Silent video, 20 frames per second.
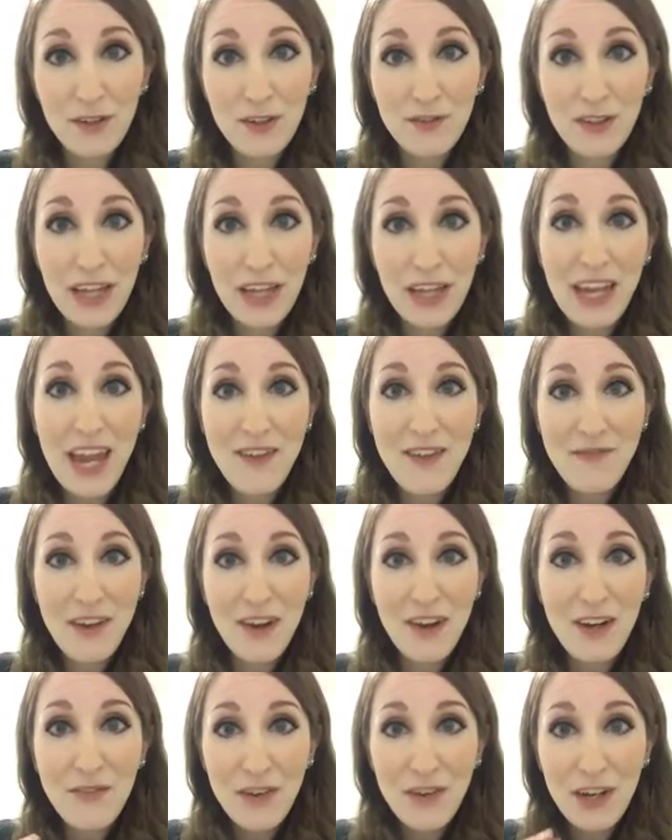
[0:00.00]
Like a
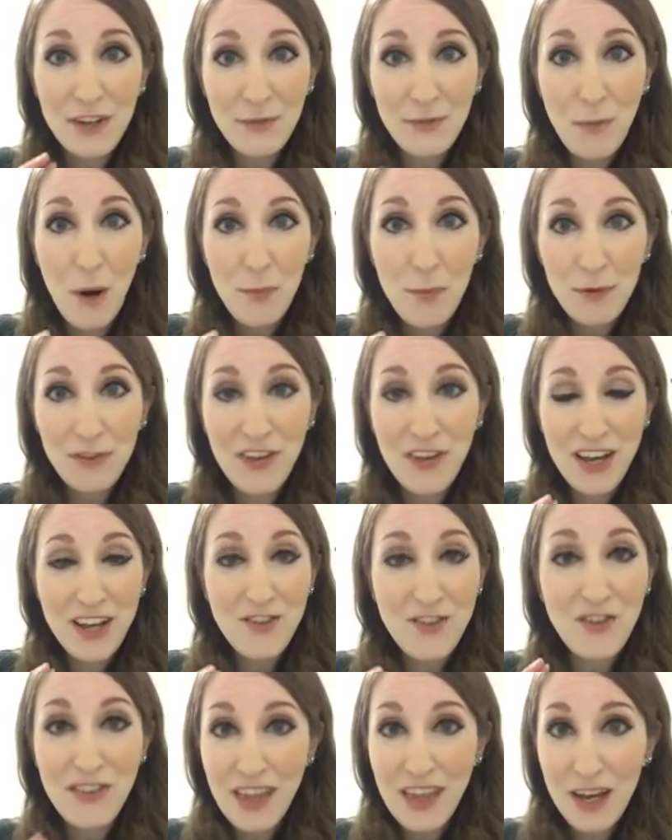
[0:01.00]
very, very small
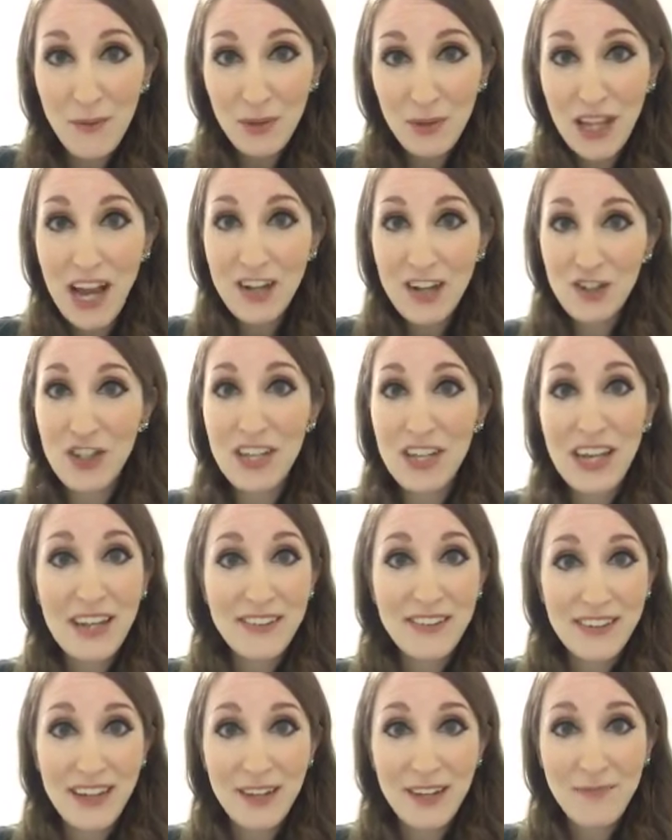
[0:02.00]
percentage that it will actually
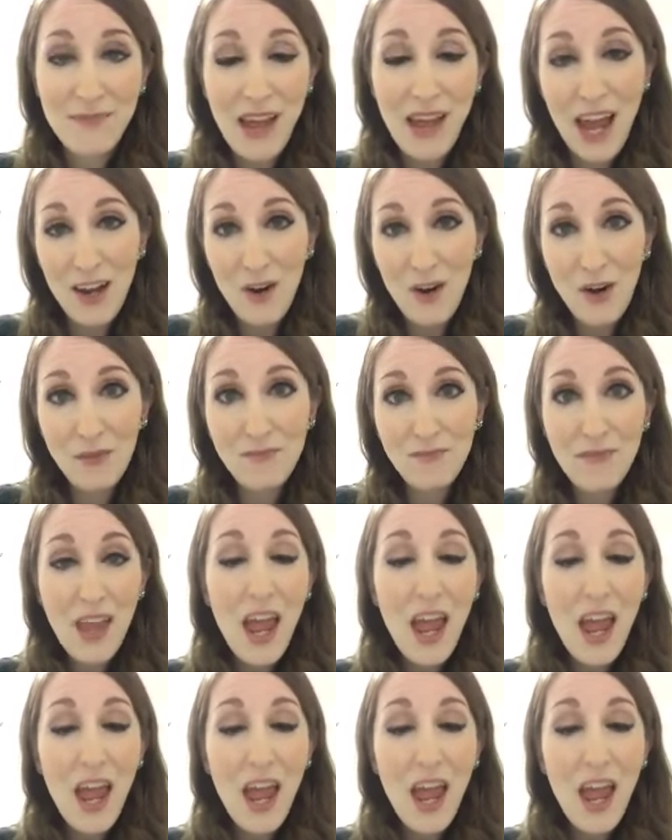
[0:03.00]
get seen at all.